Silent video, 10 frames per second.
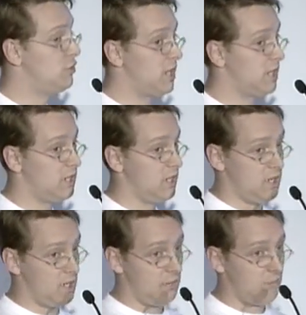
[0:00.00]
You can,
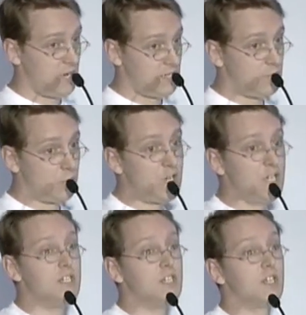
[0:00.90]
by
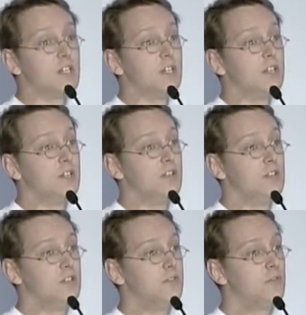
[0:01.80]
separating
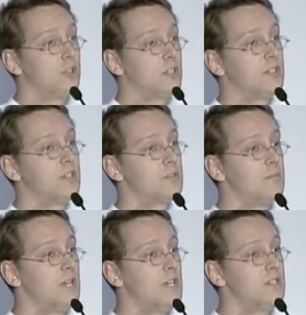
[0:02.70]
the different
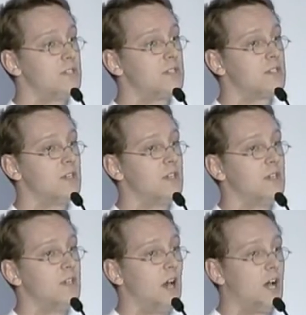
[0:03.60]
spaces,
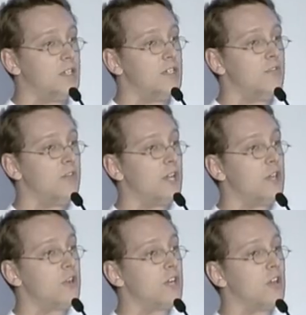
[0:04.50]

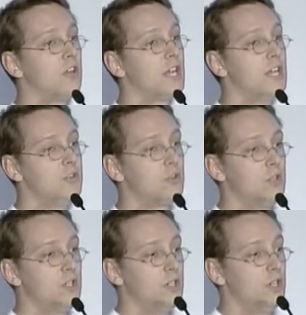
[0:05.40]
identifier and
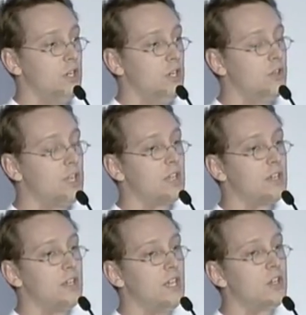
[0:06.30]
locator, you
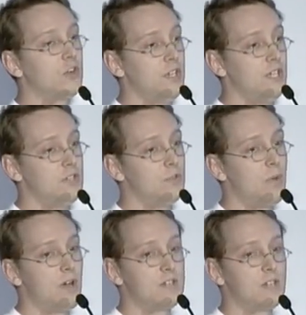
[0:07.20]
can increase the
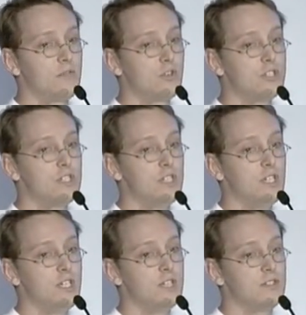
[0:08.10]
path
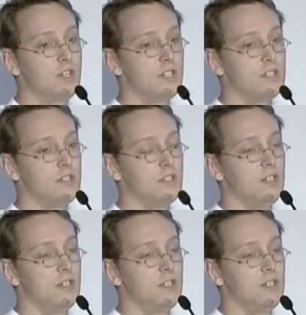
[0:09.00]
diversity inside